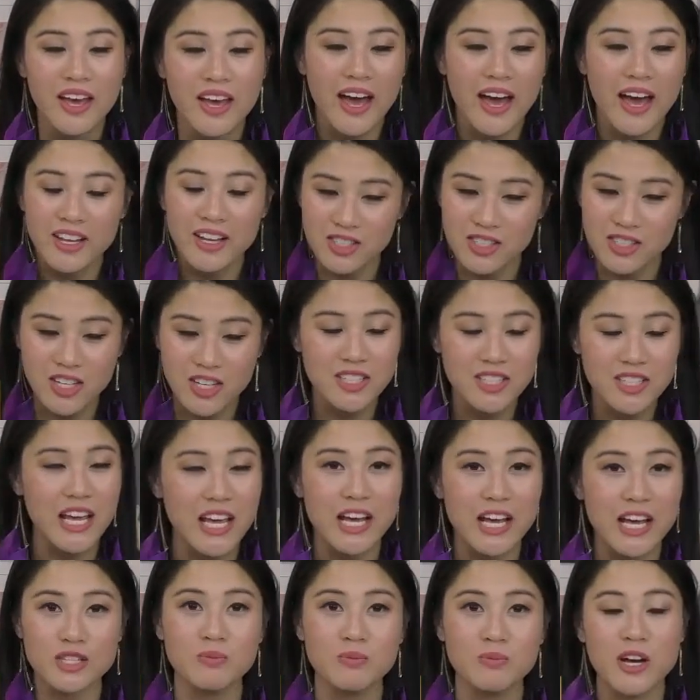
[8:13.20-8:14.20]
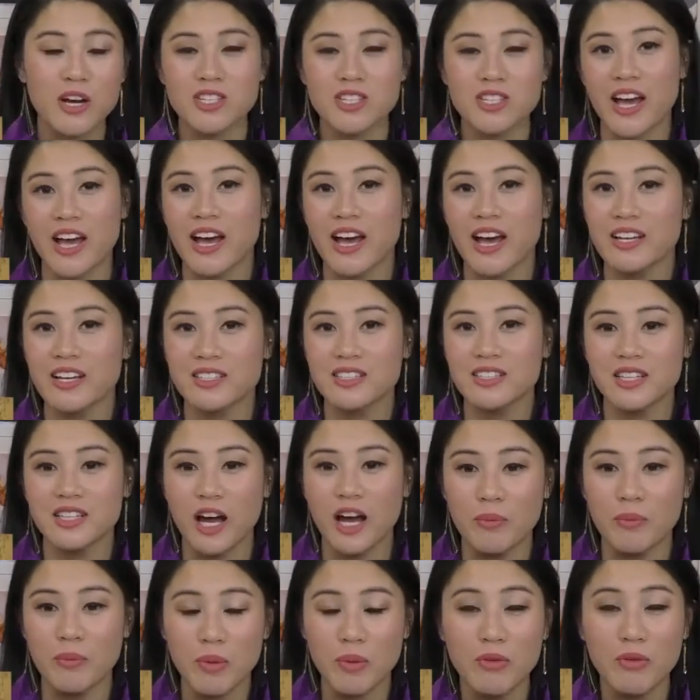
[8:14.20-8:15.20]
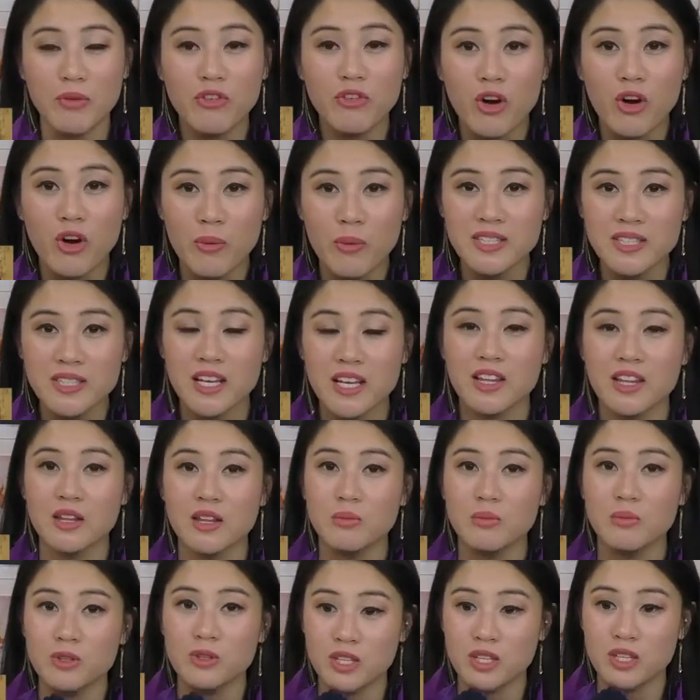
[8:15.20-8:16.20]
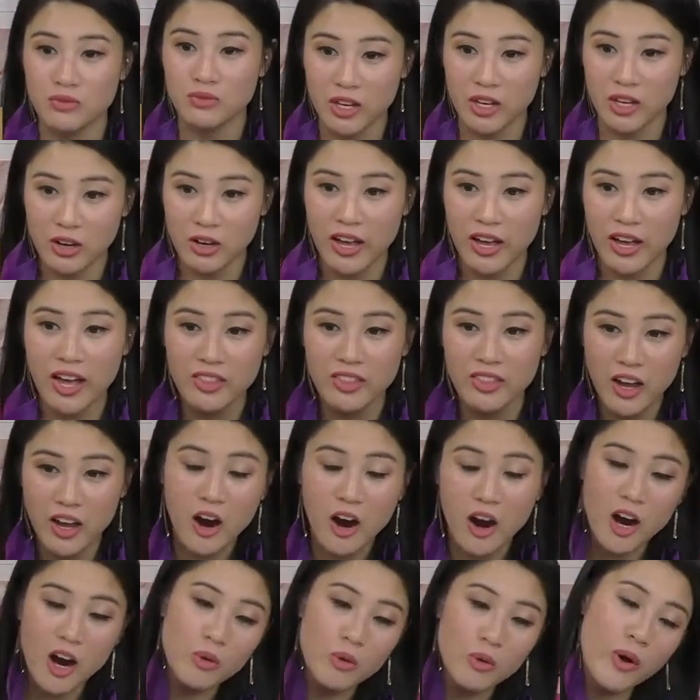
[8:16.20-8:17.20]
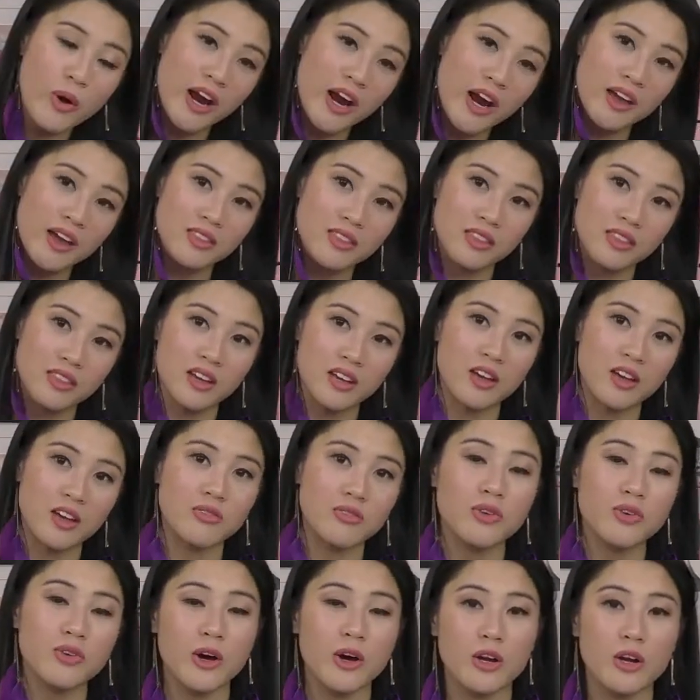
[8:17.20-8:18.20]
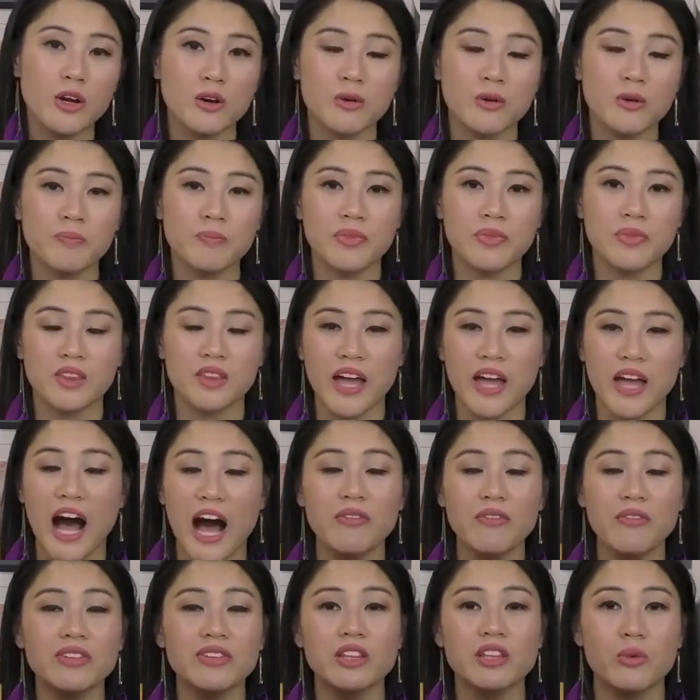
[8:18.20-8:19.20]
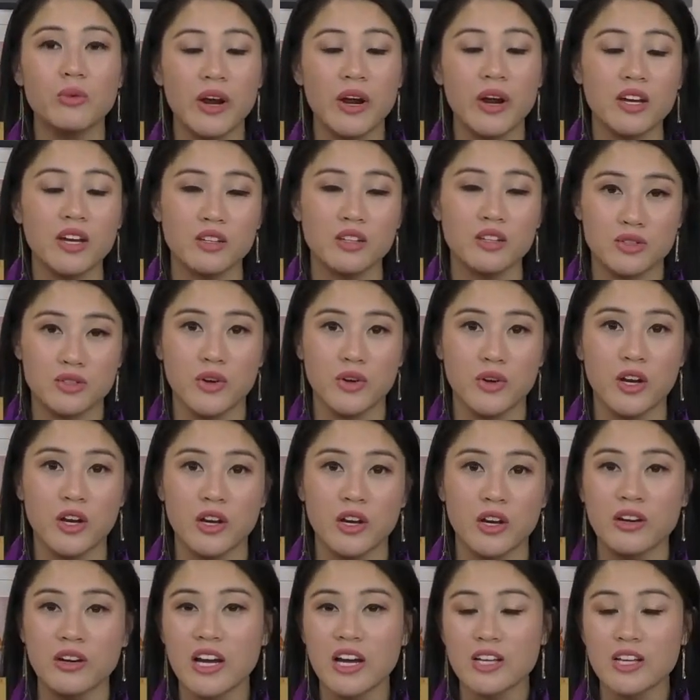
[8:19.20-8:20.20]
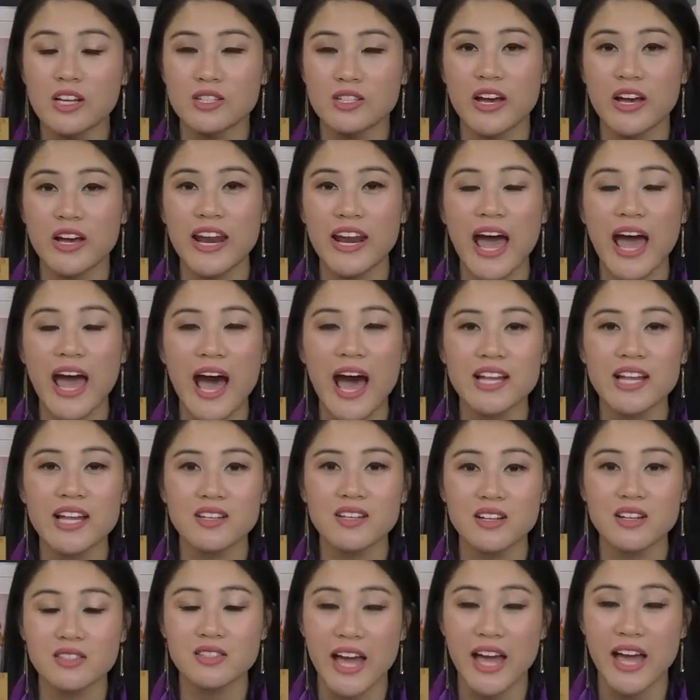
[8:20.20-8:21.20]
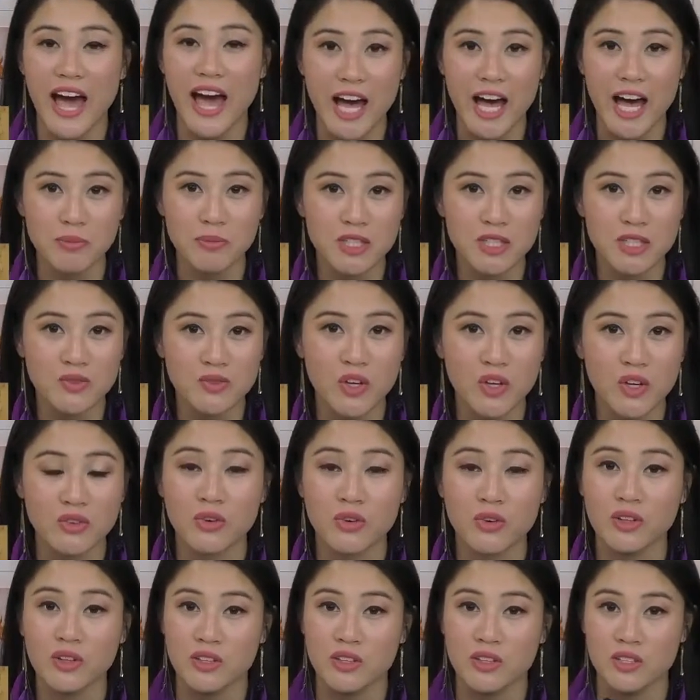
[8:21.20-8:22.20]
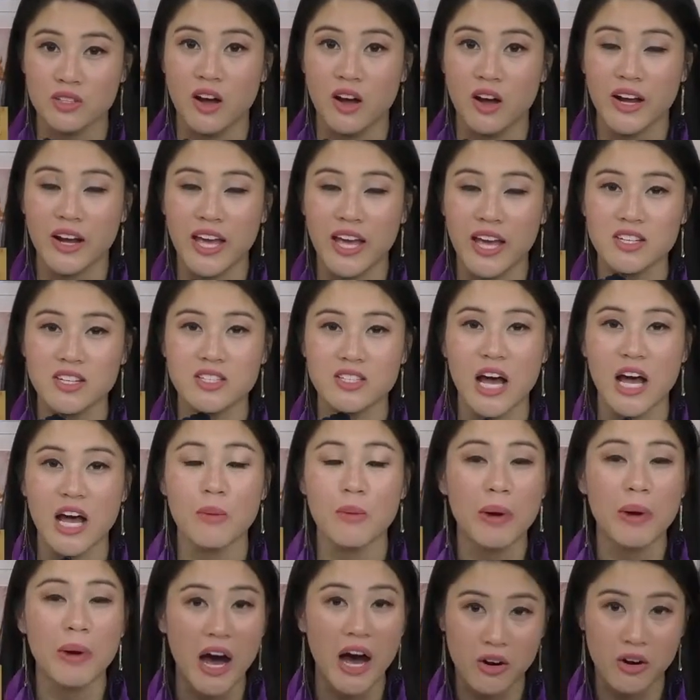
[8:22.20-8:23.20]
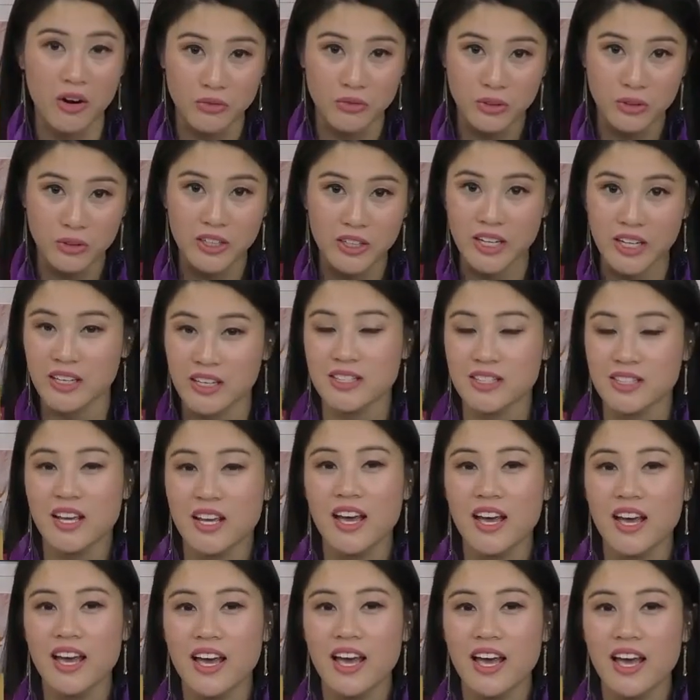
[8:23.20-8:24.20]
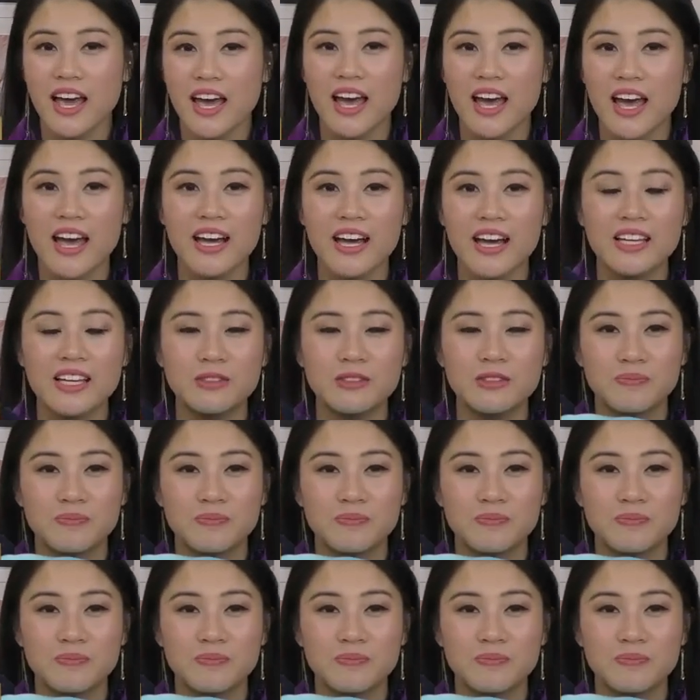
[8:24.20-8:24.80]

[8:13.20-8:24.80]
just as much as um, the performance in the music video. And they are wearing the photo... the outfit that they're wearing in this photo, so it adds on to the atmosphere for the song and just how powerful it is. And